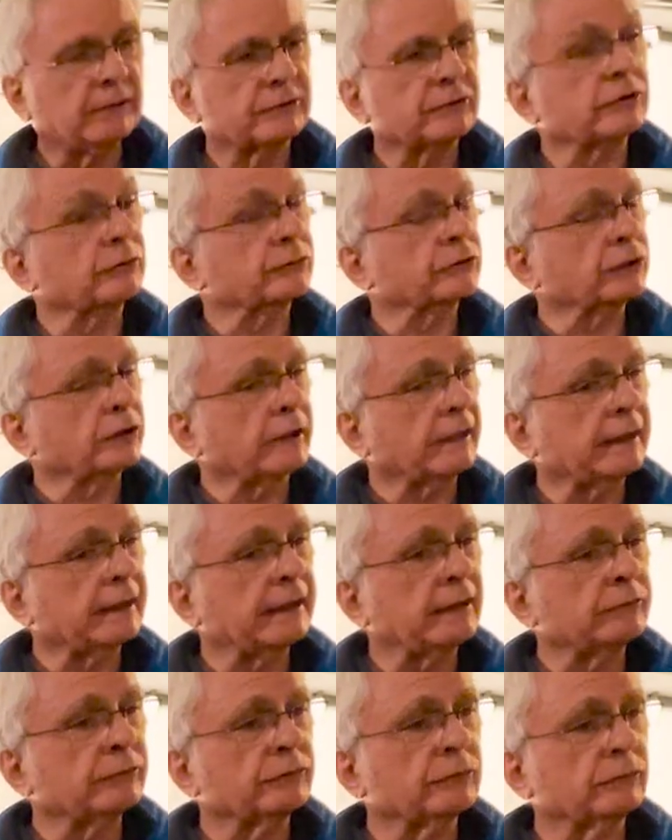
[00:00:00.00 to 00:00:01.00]
So check
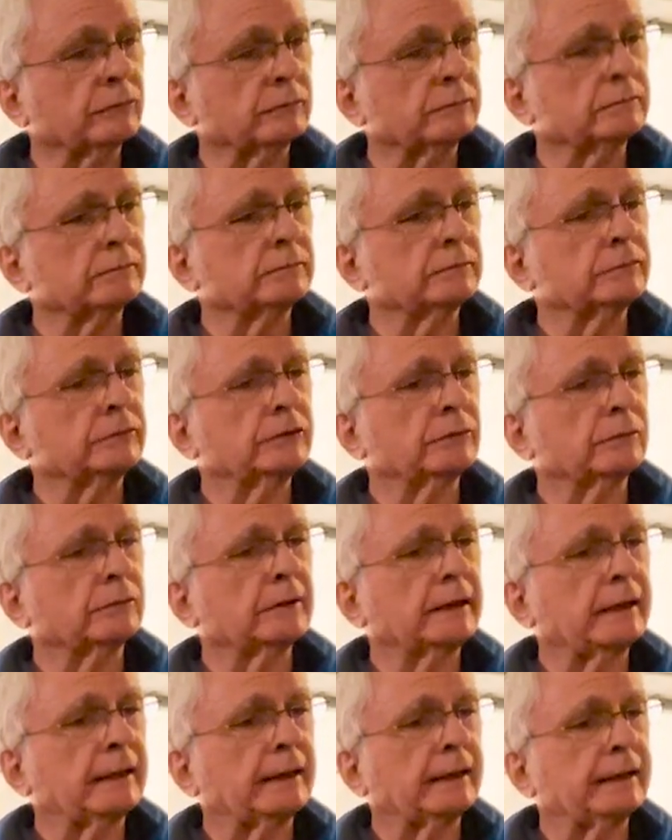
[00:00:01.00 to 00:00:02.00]
out your, your
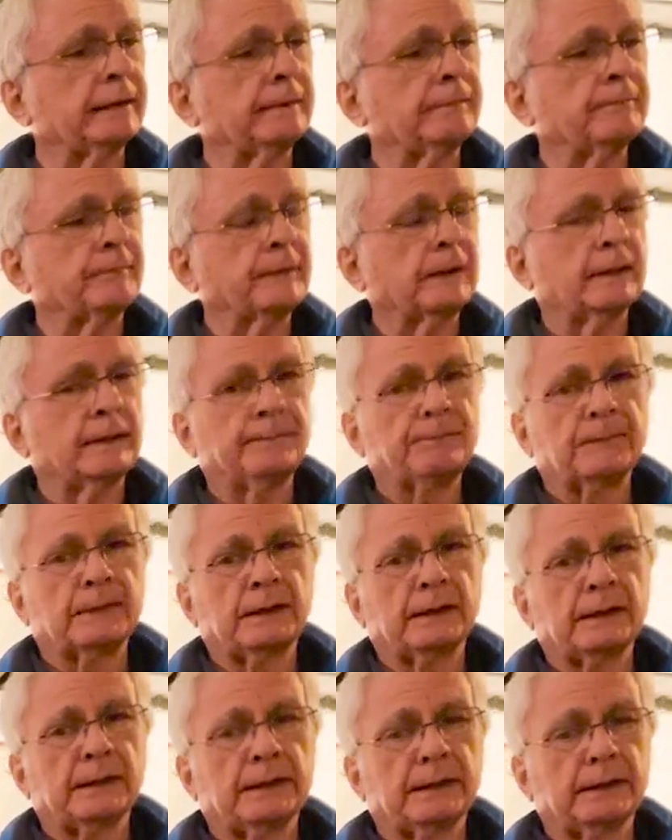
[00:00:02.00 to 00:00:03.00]
line.
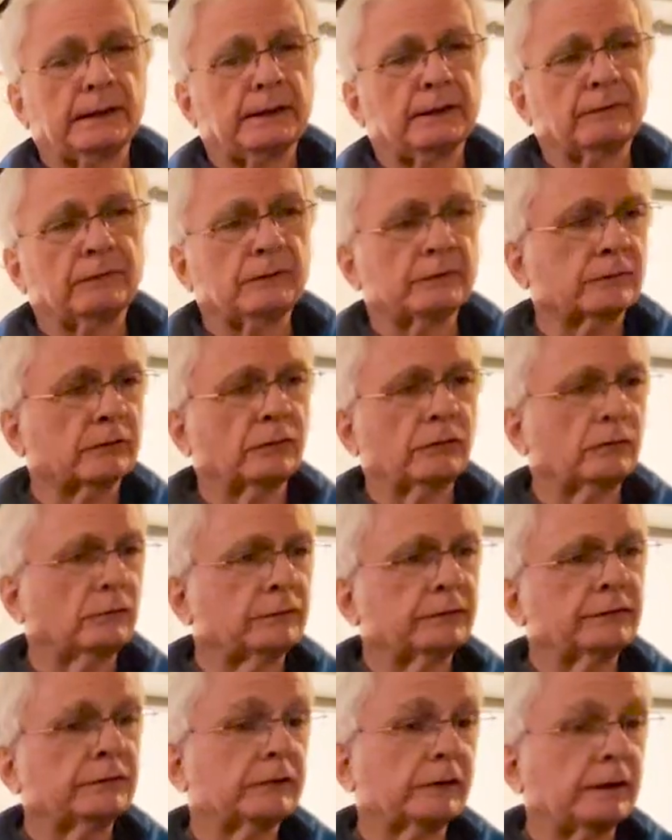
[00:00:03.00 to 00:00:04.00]
If it's
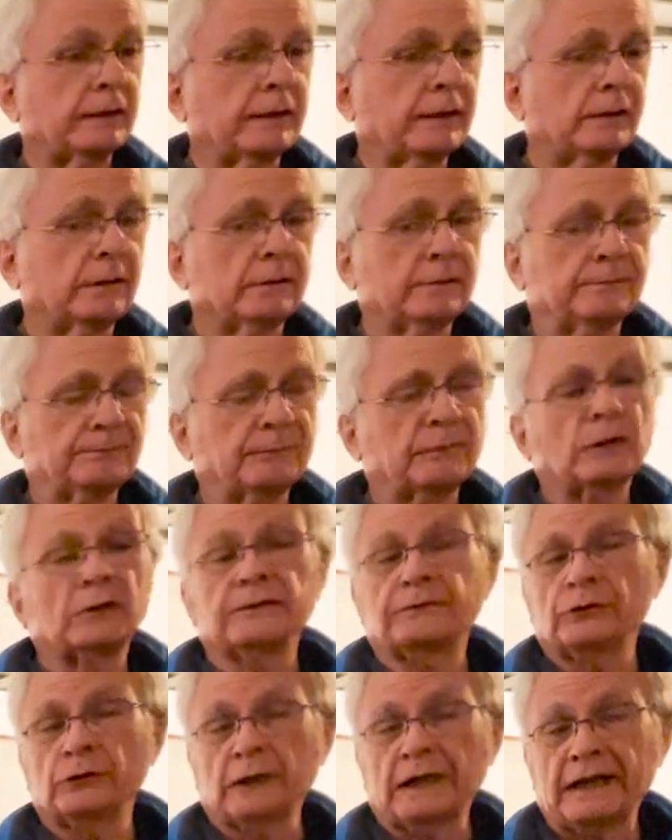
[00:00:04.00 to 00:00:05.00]
old, tired,
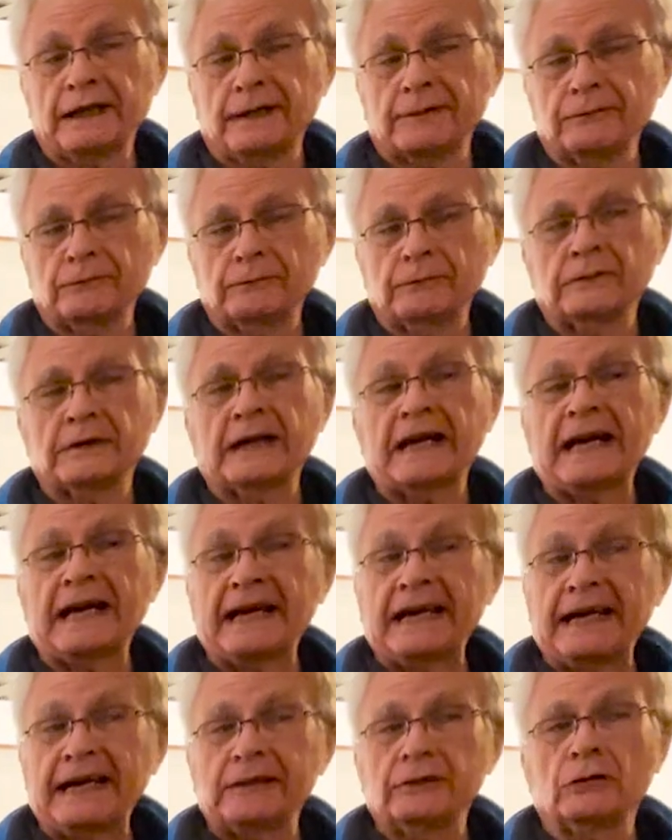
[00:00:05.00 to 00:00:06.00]
if you have
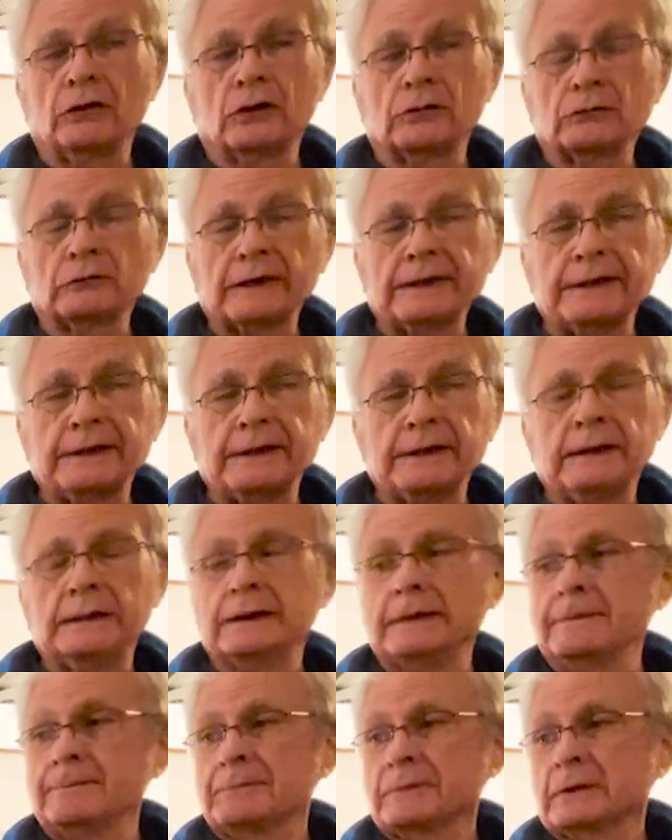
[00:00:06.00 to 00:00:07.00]
had already
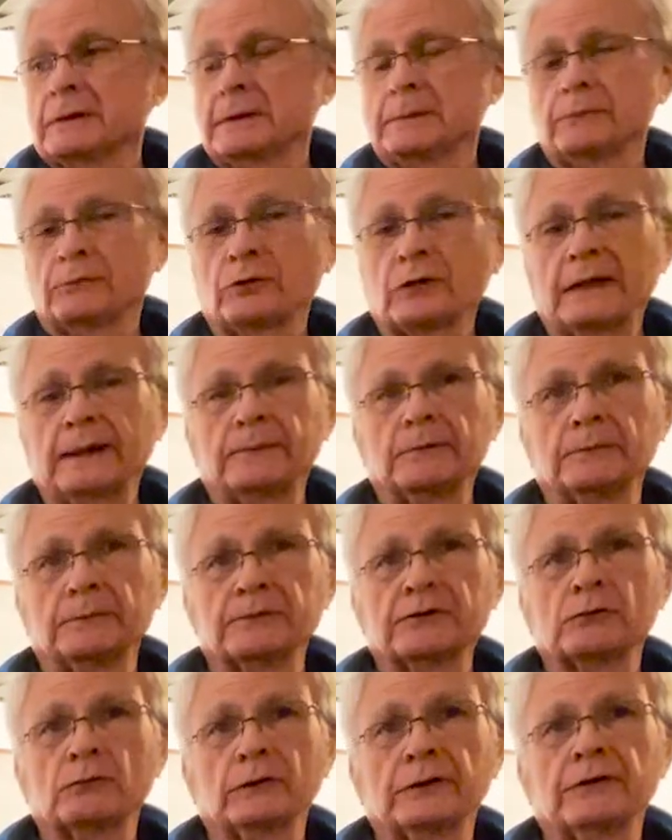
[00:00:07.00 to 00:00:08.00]

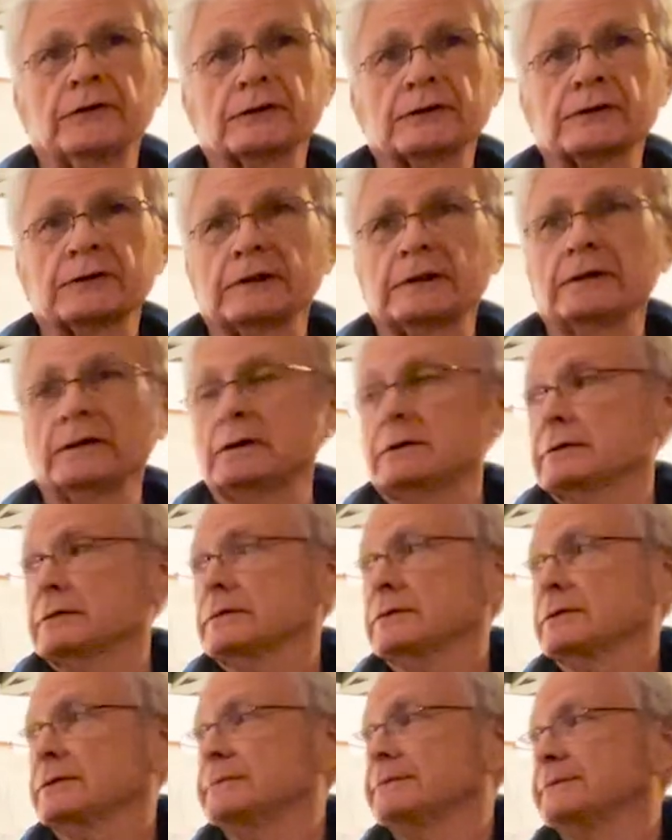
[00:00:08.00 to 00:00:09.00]
problems with the sails,
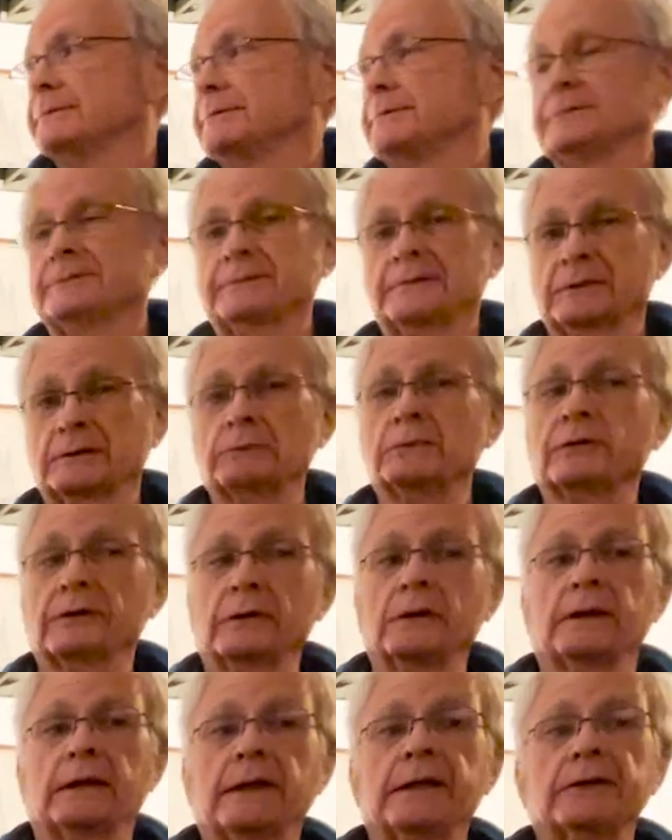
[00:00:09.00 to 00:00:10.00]
with
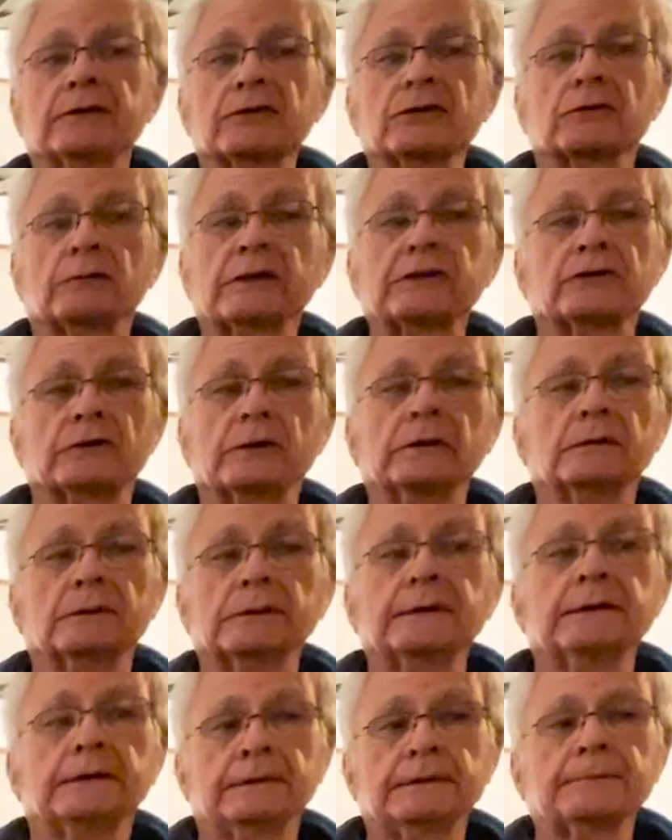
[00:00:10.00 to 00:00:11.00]
the line stretching
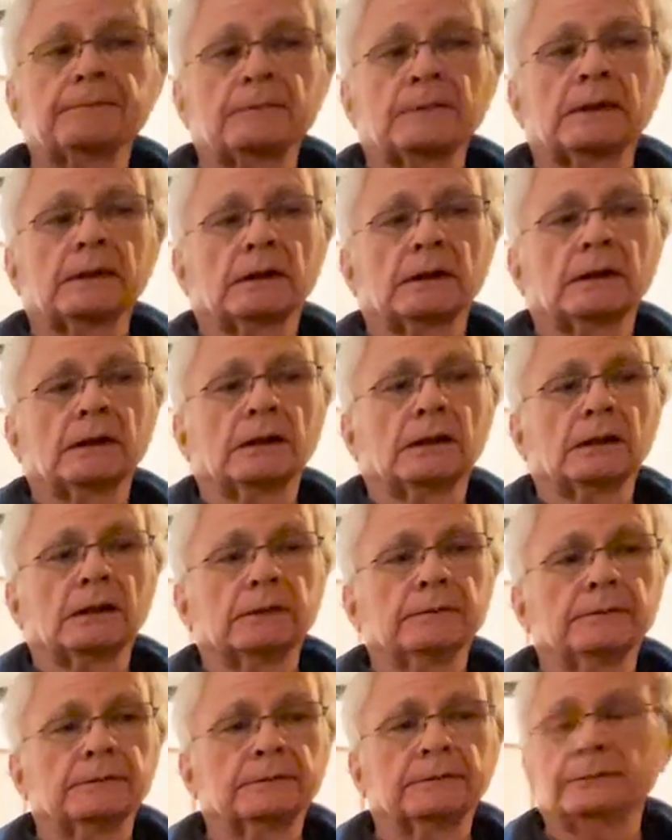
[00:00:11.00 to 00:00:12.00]

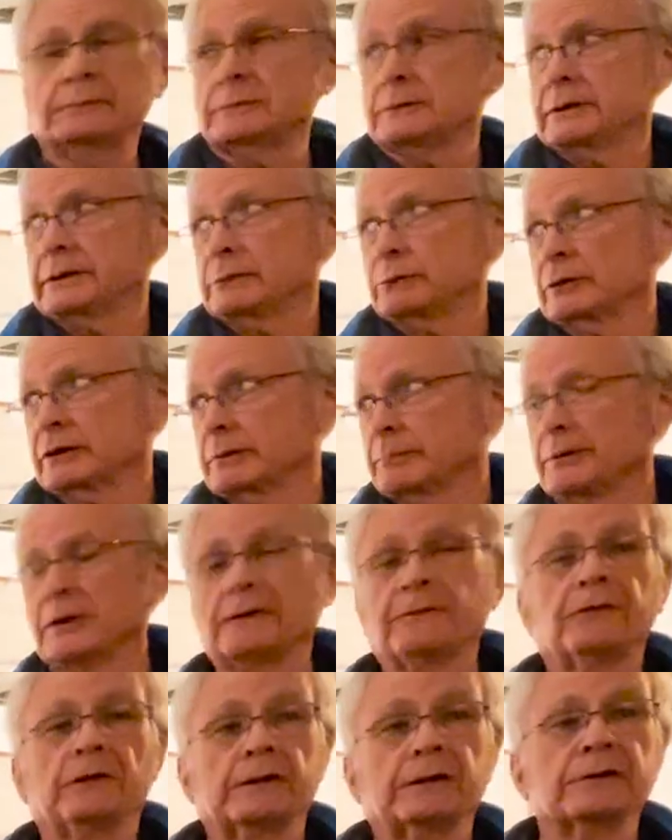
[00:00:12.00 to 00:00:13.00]
uh, and when a
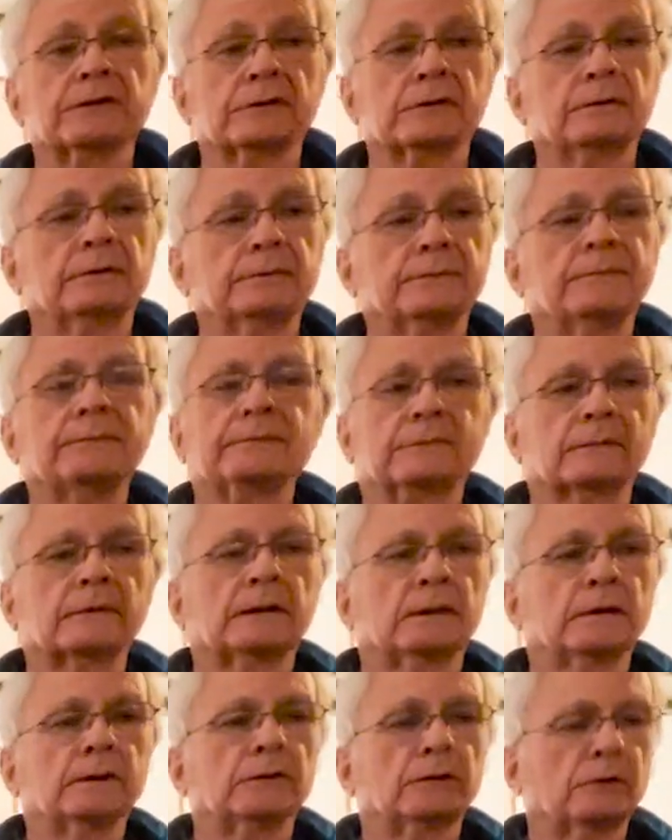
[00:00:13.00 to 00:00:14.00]
puff hits,
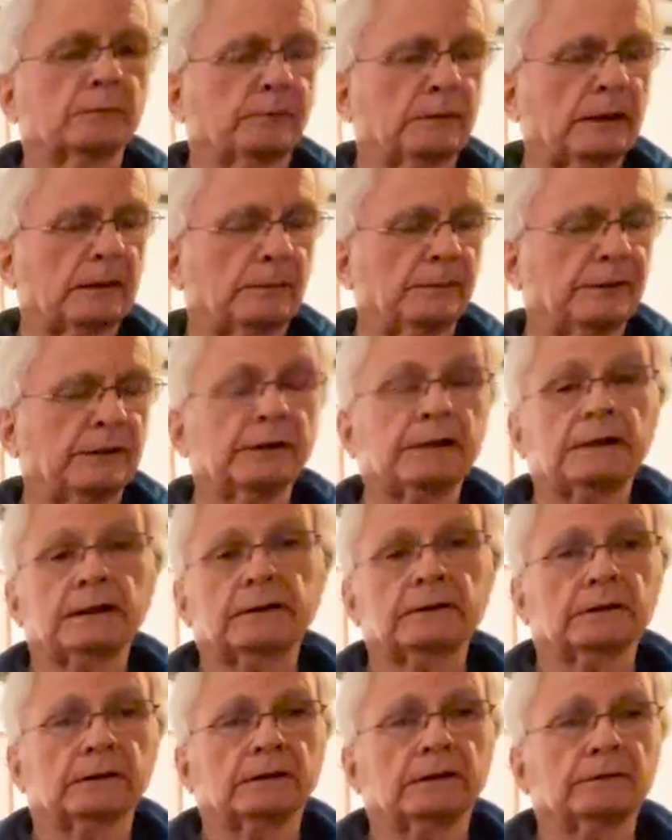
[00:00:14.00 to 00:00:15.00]
you're probably a
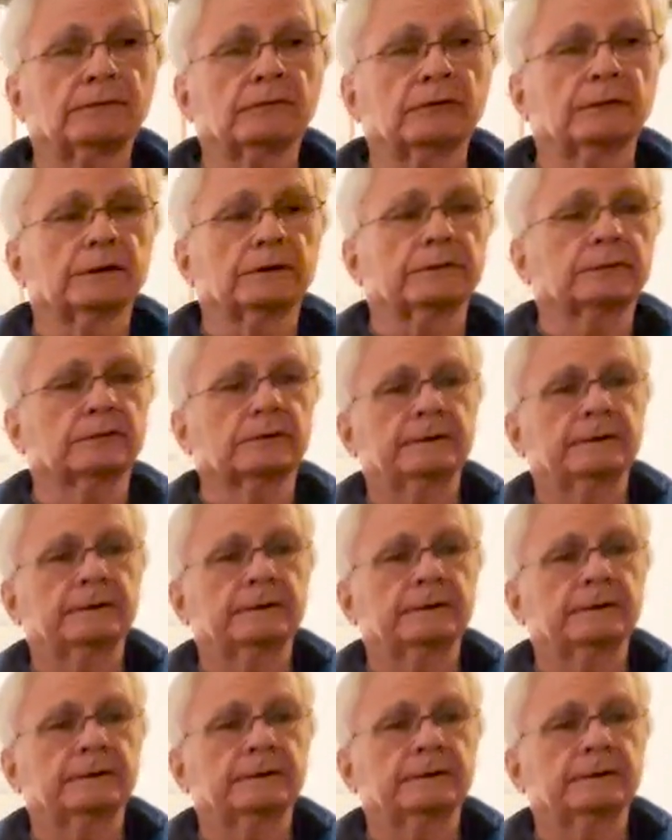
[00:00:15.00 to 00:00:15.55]
candidate for this.